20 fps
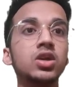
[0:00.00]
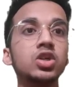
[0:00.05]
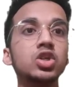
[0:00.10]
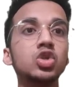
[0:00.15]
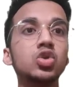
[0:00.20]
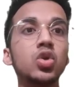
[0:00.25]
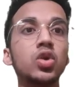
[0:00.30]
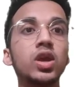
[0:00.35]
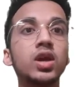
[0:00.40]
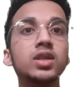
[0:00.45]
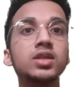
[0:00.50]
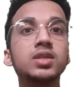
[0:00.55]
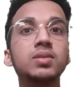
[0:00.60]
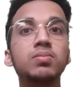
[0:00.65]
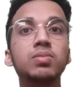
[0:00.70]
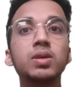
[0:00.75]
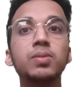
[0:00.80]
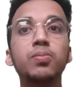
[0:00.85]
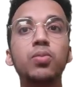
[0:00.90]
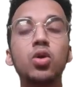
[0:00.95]
So you can
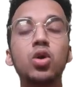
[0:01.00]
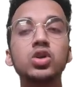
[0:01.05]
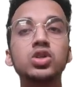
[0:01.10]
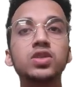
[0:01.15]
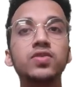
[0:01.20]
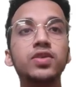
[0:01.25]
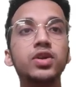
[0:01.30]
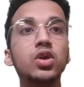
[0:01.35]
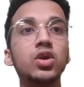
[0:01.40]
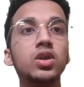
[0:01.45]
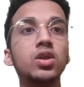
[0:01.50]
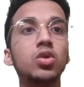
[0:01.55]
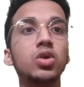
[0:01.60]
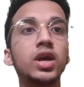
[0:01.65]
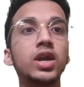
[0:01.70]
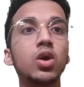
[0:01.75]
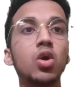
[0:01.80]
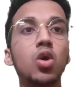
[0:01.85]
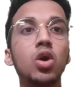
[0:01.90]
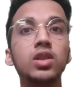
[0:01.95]
simply pause the video and look
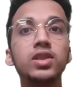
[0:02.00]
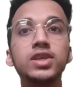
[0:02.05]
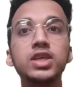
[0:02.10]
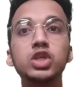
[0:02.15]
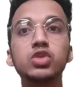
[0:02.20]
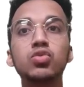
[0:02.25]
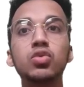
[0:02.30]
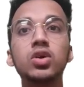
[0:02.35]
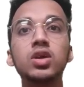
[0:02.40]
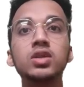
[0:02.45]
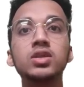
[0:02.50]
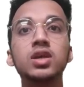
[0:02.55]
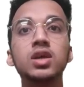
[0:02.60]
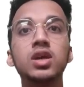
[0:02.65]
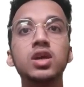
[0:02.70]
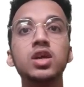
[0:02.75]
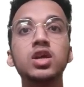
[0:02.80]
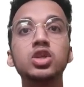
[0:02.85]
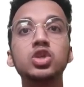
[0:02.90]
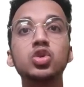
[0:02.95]
at all these words.
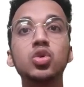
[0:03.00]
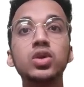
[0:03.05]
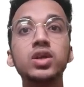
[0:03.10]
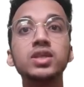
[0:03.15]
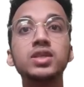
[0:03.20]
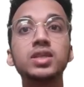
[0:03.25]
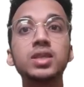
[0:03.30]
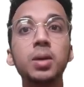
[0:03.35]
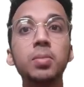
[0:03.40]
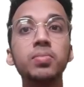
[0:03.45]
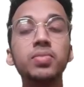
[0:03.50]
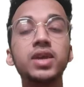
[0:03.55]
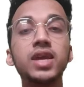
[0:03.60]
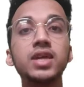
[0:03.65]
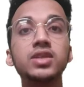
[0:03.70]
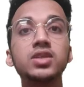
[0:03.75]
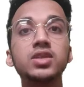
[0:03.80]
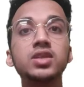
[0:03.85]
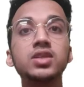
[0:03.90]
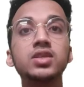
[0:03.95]
So in some
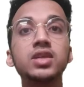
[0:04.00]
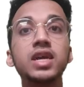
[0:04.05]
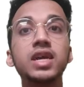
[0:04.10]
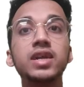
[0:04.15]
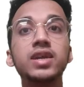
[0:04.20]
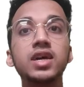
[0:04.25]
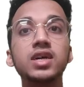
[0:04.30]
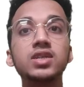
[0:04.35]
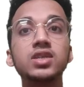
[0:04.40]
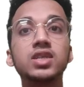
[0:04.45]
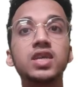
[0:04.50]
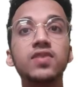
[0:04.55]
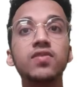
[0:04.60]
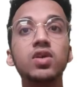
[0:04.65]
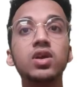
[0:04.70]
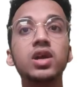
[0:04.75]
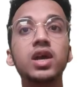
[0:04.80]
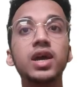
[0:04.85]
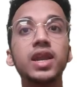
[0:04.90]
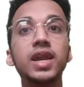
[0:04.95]
cases, it does give
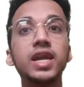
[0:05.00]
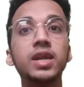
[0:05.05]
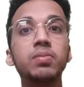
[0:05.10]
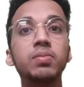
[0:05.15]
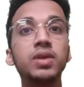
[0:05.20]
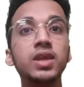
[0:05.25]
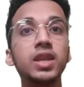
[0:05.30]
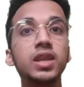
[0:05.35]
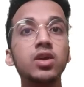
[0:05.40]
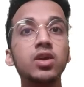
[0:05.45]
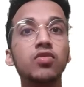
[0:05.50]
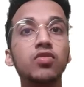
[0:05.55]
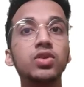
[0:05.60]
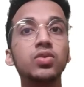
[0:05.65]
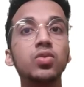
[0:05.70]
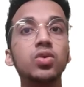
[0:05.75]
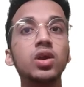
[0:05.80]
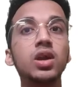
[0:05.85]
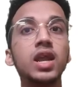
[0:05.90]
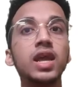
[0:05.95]
a correct meaning of the
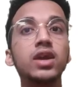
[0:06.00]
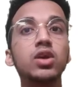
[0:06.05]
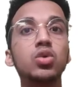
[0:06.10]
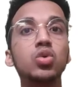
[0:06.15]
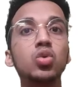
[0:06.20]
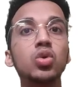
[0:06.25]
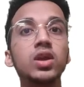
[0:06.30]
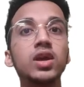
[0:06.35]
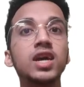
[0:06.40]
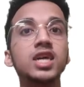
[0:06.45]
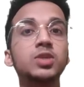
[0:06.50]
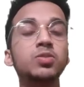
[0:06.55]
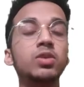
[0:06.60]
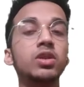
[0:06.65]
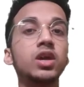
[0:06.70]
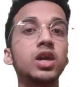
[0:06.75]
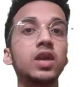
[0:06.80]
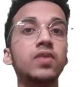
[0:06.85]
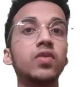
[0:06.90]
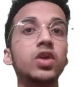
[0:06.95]
word, like cooling has
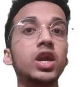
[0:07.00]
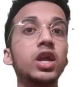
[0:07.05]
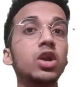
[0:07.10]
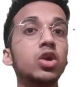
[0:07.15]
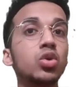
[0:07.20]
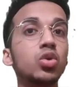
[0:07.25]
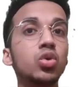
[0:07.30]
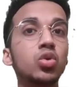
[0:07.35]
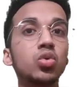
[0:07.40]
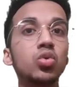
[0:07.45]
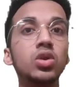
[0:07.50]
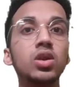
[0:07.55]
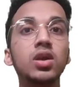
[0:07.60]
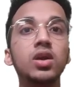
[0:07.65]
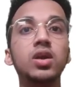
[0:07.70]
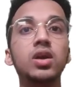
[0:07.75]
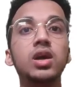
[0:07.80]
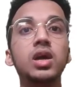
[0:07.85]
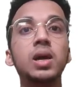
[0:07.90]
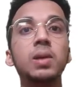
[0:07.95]
been converted into cool.
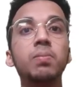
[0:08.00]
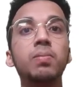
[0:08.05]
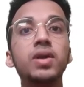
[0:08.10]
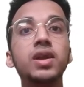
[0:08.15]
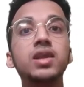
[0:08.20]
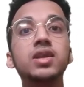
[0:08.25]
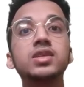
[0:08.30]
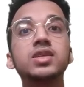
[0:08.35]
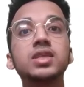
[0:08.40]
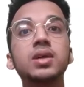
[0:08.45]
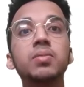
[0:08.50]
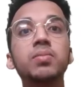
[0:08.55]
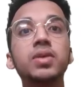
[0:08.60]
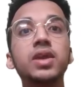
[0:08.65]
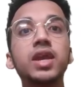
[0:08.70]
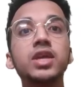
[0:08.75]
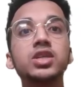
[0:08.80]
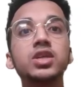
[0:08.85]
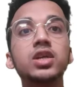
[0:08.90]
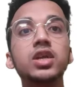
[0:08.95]
But in some
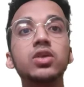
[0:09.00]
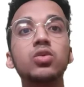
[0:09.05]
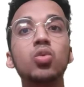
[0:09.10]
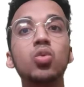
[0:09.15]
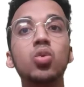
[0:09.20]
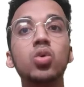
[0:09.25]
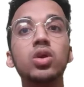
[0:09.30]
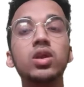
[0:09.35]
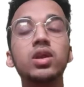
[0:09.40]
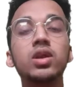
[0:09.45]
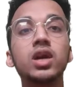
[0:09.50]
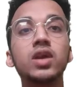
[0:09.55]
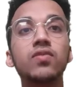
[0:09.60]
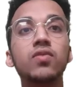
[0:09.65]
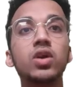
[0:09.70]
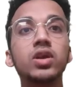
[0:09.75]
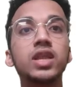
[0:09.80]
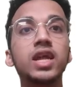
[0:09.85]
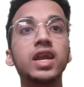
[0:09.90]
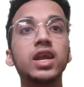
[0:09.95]
cases, it won't
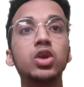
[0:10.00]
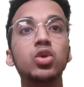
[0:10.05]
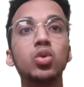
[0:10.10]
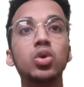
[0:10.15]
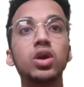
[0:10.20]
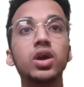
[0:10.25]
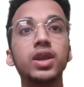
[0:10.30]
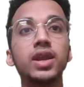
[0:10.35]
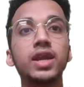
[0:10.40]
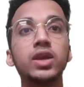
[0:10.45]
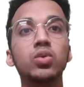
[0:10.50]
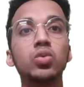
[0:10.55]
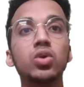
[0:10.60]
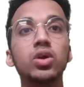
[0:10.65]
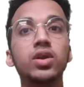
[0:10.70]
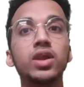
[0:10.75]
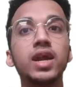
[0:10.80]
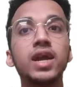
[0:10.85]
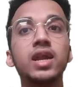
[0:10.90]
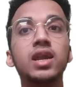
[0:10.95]
convert that into a correct
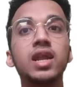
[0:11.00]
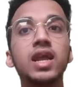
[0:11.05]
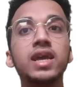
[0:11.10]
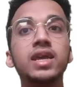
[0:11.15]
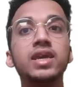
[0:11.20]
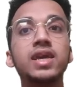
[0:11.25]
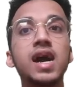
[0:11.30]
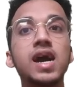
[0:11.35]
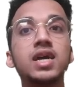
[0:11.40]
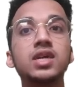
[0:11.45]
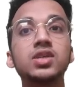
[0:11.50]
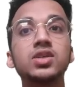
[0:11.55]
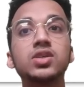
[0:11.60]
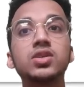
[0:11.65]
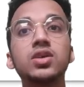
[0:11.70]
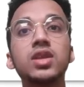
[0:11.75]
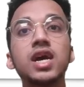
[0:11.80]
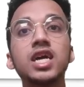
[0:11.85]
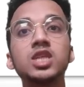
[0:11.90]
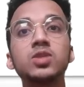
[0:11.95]
word, right? Like
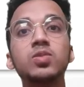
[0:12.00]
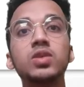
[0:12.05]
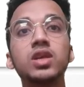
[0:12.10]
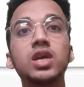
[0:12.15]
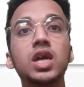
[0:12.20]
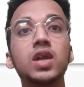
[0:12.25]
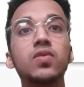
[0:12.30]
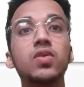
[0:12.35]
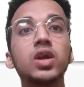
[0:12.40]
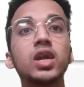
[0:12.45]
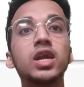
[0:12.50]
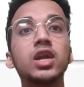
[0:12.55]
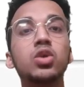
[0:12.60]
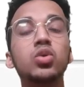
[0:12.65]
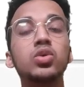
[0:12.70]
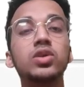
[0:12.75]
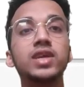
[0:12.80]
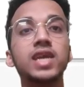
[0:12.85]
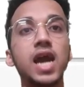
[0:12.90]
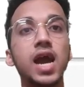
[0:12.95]
gangster has been converted
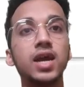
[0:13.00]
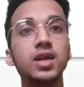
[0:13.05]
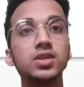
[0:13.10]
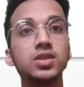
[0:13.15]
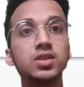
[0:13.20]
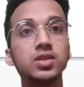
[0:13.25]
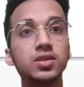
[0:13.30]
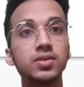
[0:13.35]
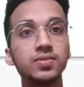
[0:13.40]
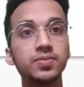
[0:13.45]
into gangst.